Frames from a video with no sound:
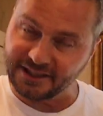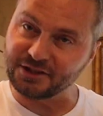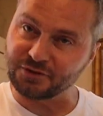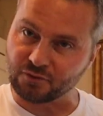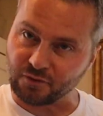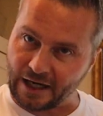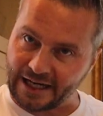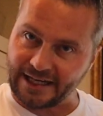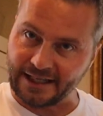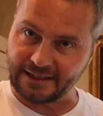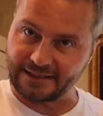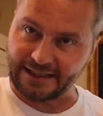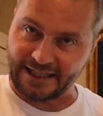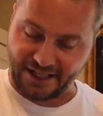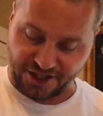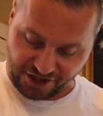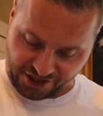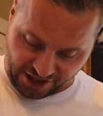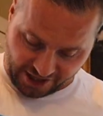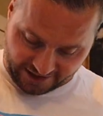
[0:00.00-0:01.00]
He's writing
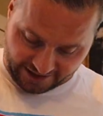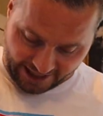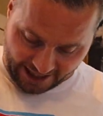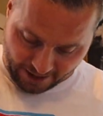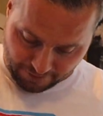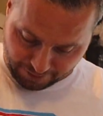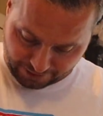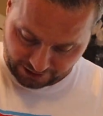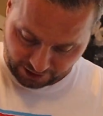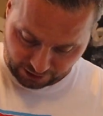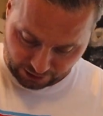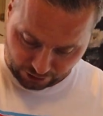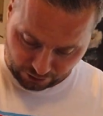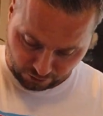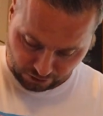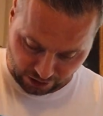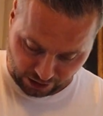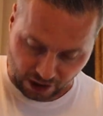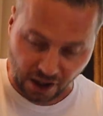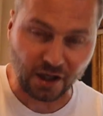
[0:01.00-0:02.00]
that shit down. But the
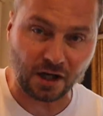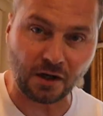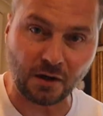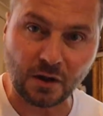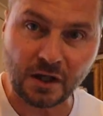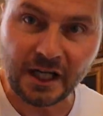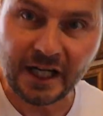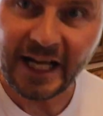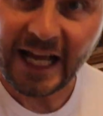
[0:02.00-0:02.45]
little girl,